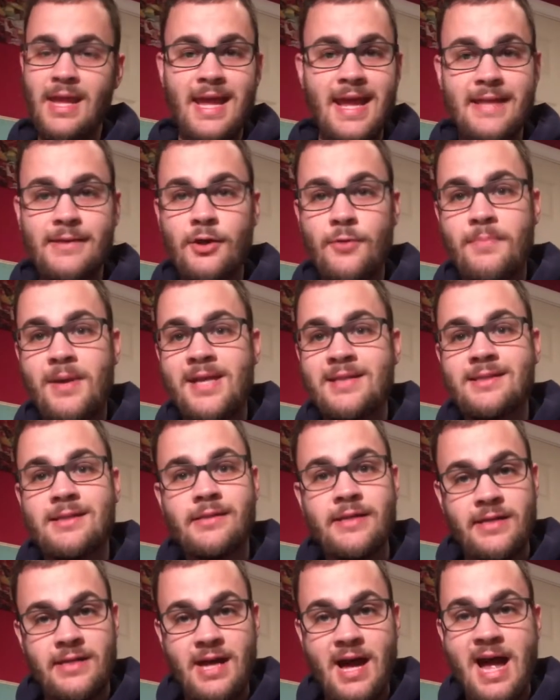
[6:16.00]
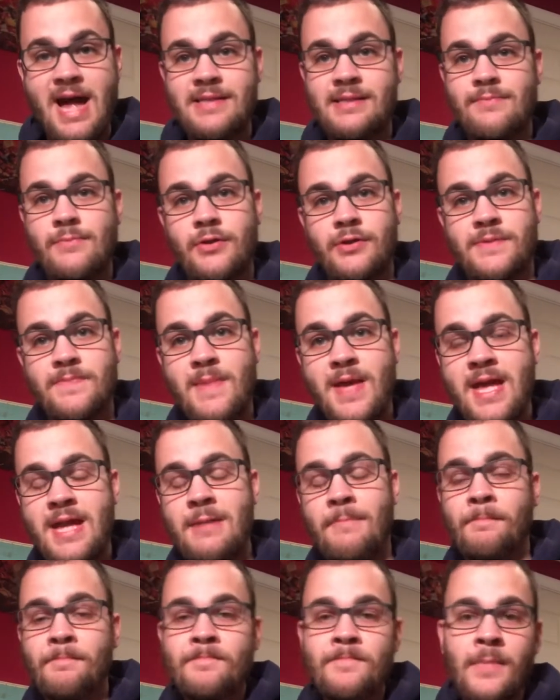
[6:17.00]
and they're basically gods amongst
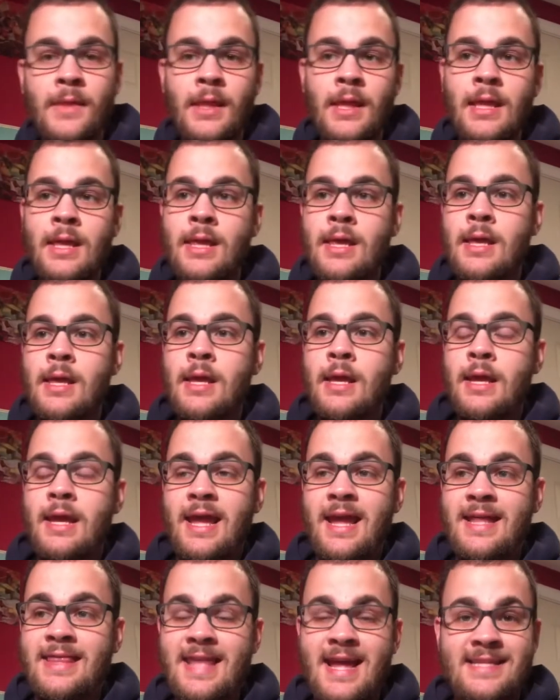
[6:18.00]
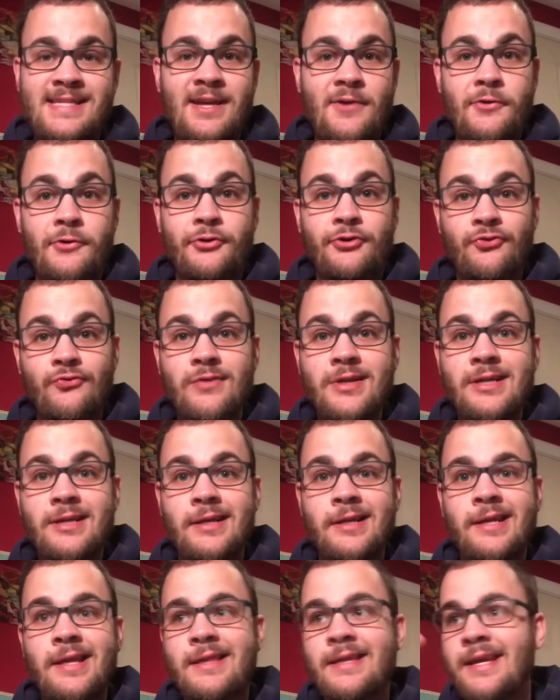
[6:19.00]
men, and that's how they're
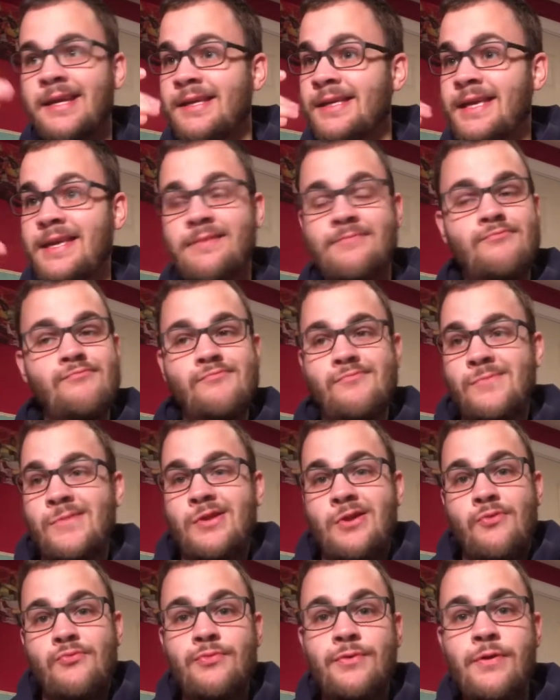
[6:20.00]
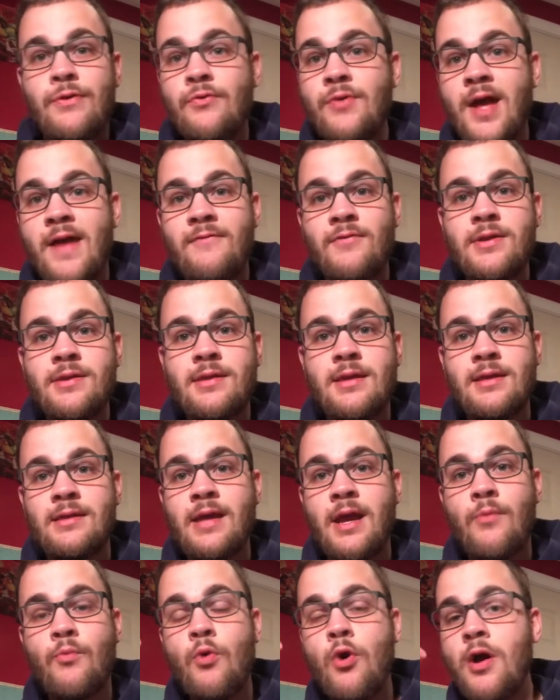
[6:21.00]
treated, and they, you know, do everything
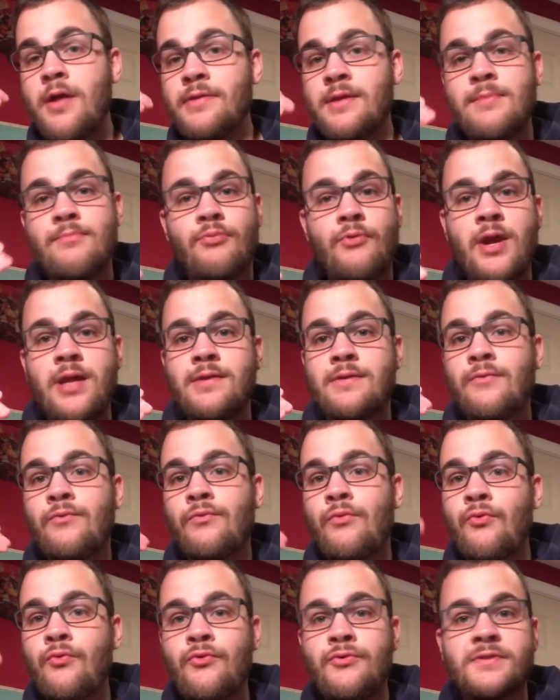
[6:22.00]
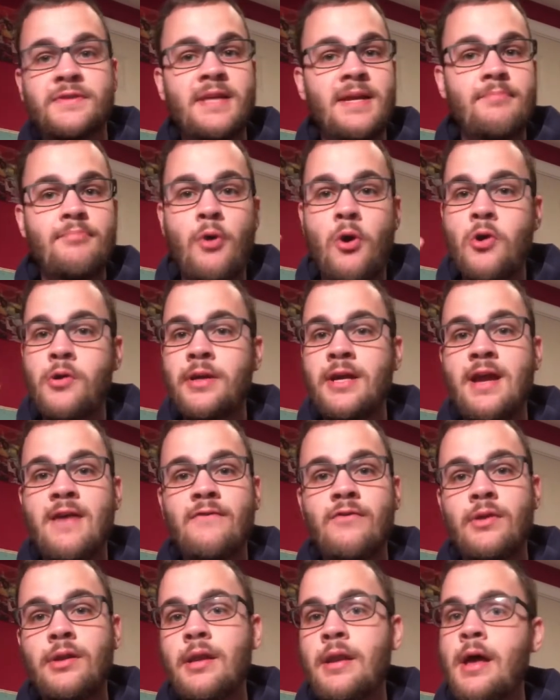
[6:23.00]
they want, they break the rules, they party
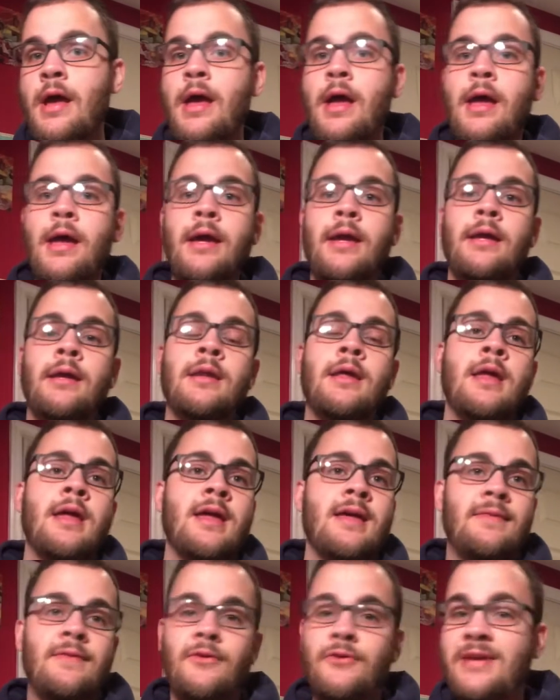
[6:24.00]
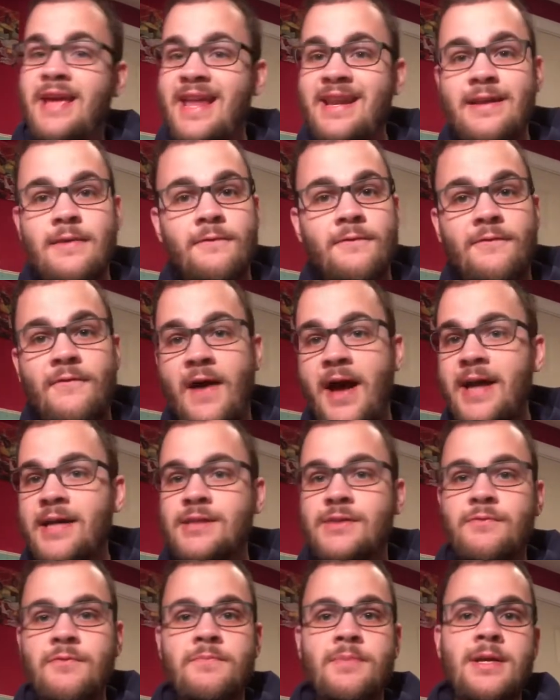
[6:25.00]
every night, they're getting in
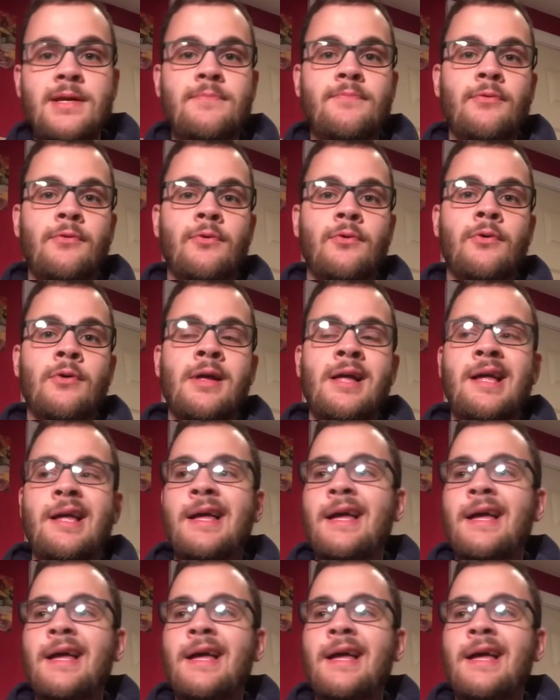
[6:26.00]
fights with people,